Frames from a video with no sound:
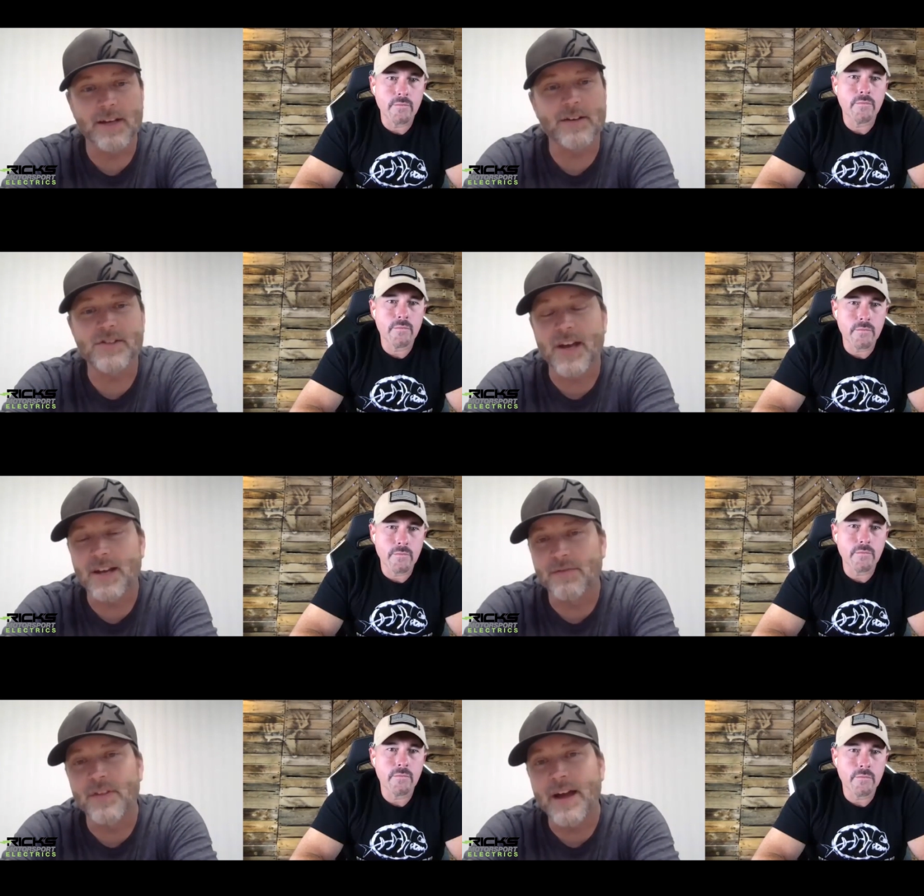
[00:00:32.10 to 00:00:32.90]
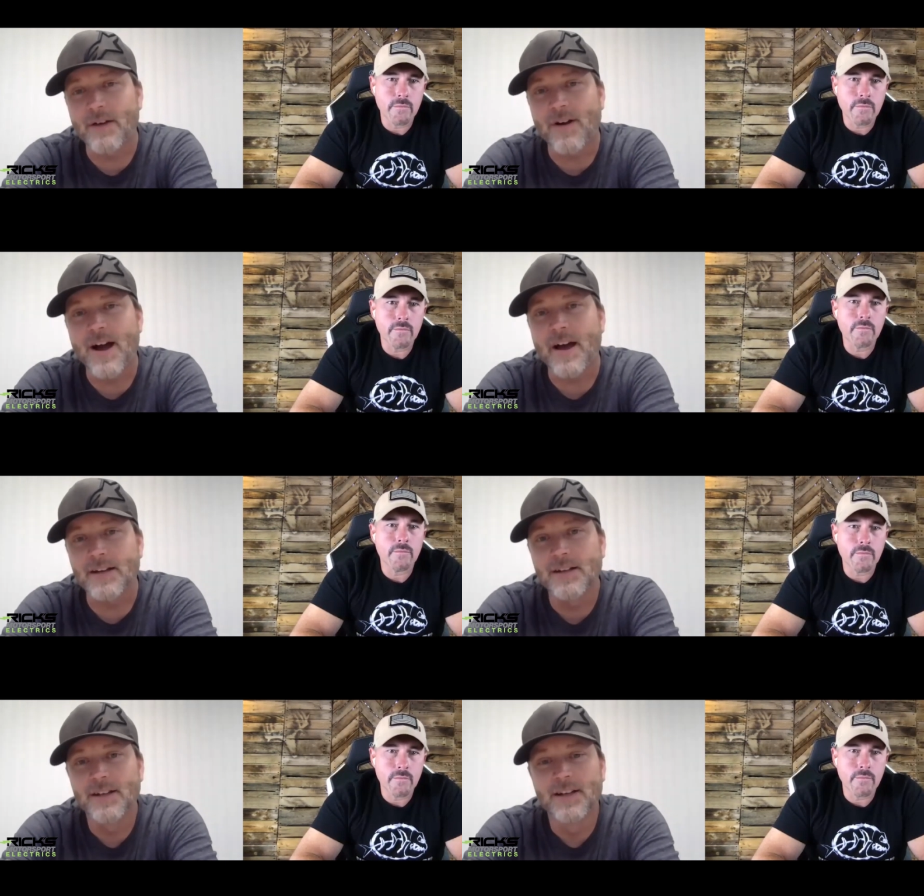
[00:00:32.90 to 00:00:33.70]
Speaker 1: excited for that
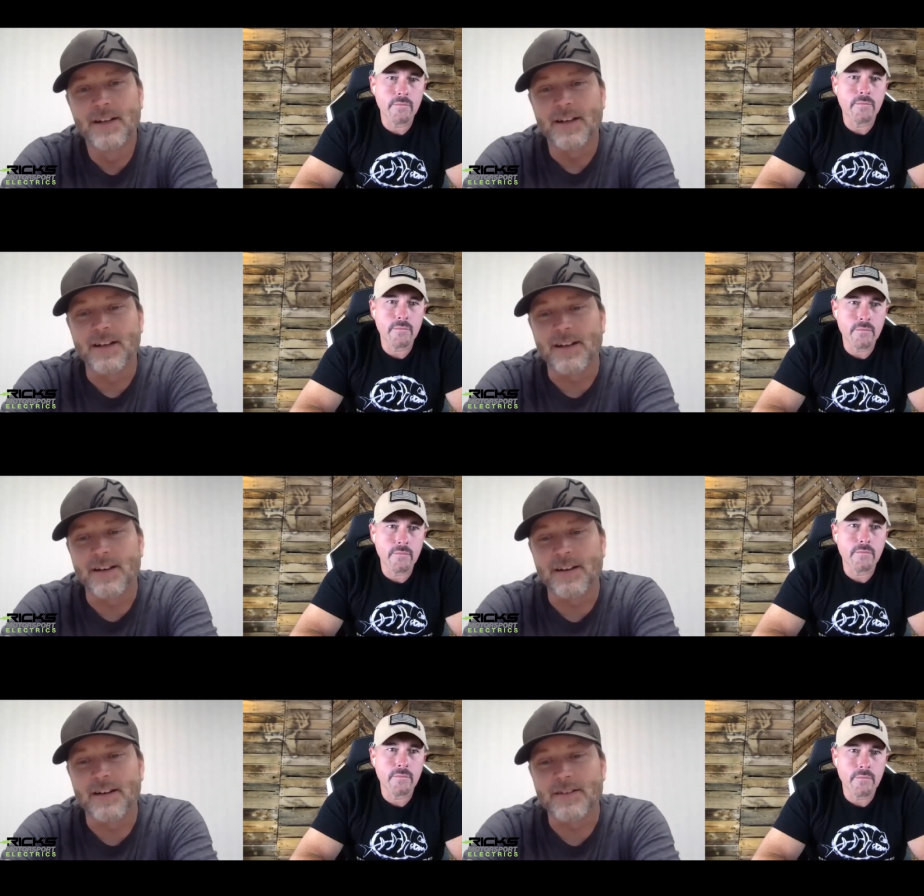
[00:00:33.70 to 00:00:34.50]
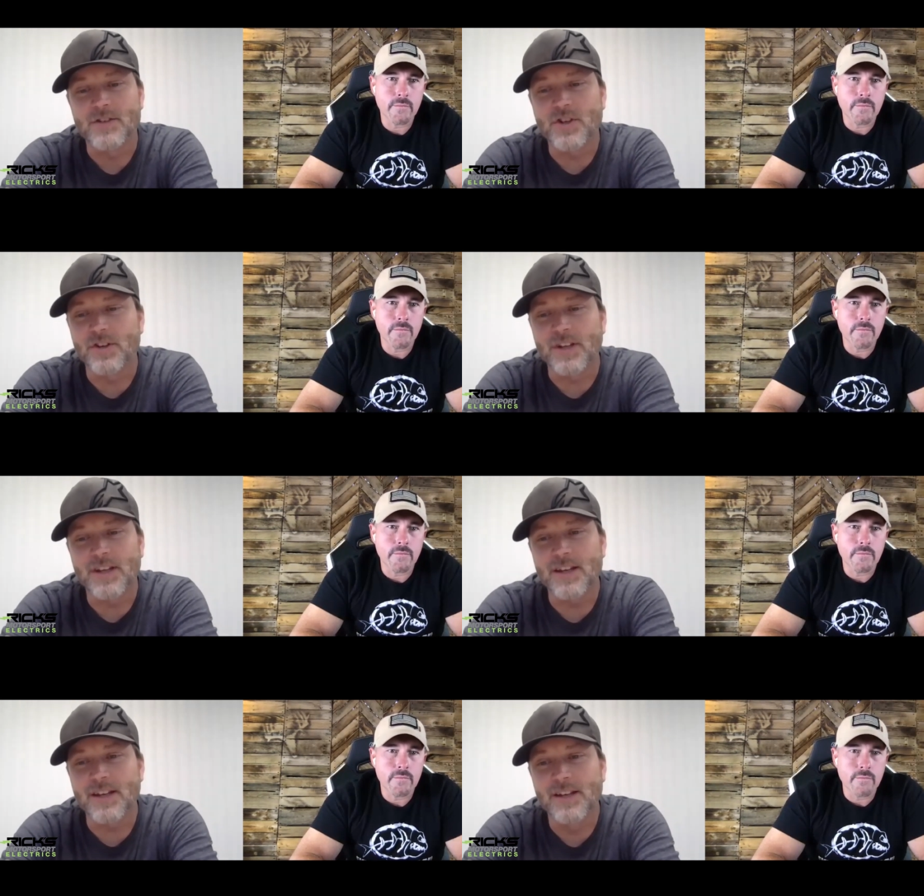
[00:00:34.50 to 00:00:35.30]
ride, and uh, you turn the
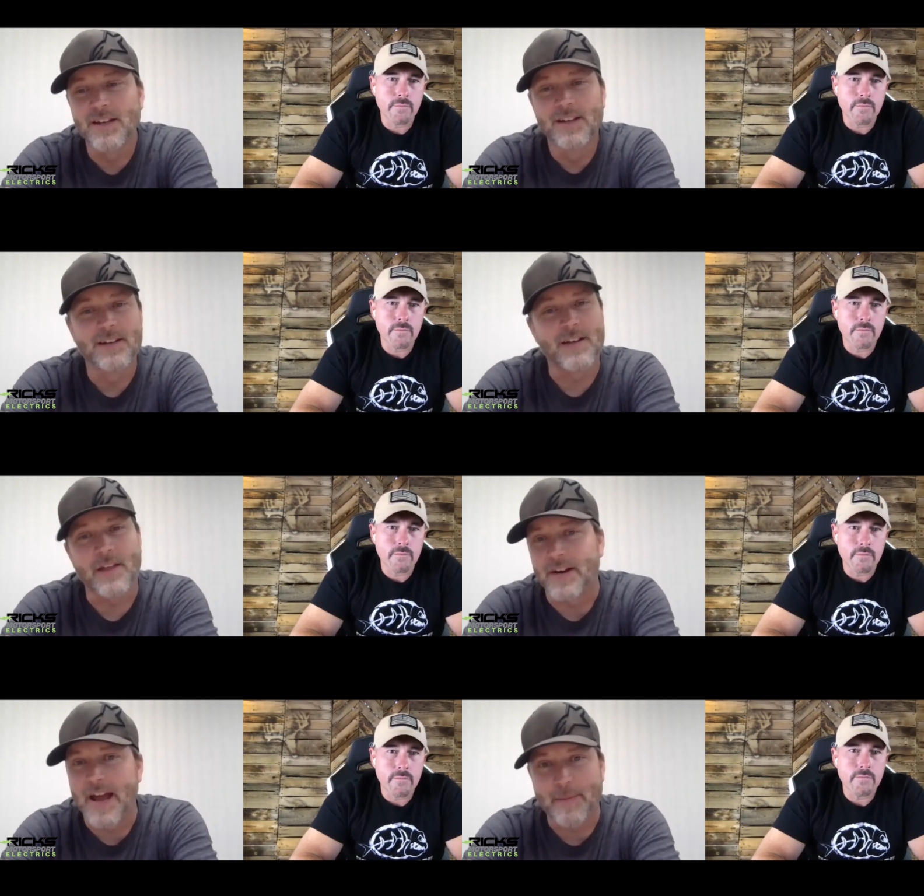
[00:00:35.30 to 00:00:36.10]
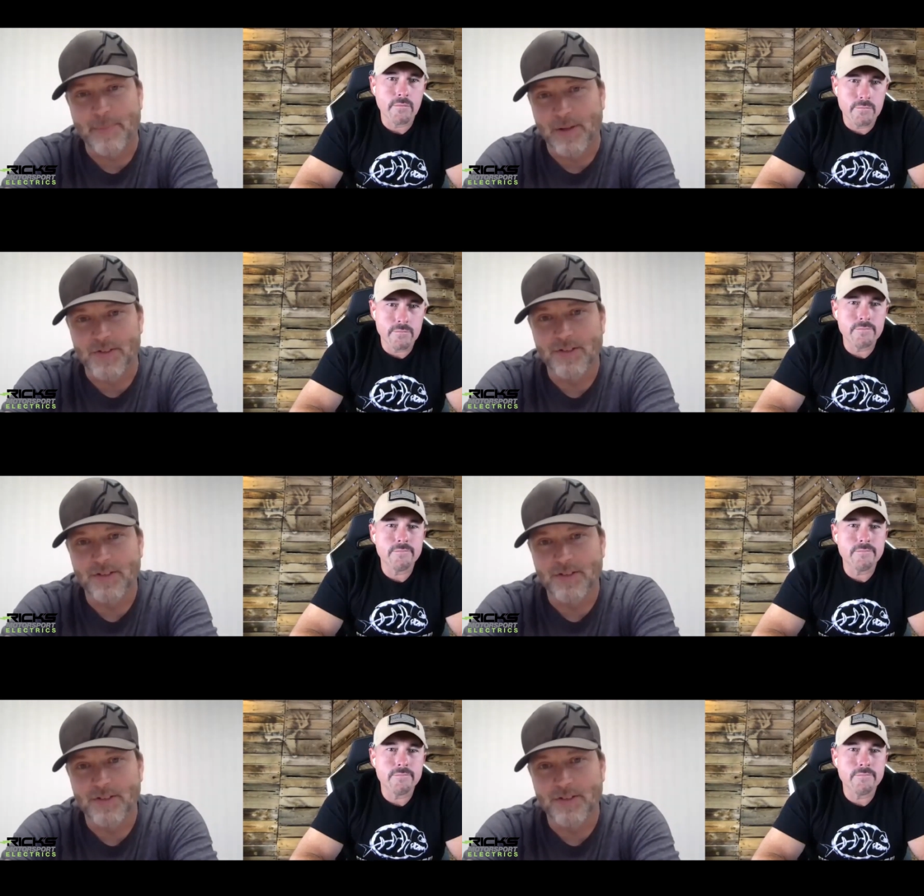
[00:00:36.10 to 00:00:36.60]
key, nothing happens.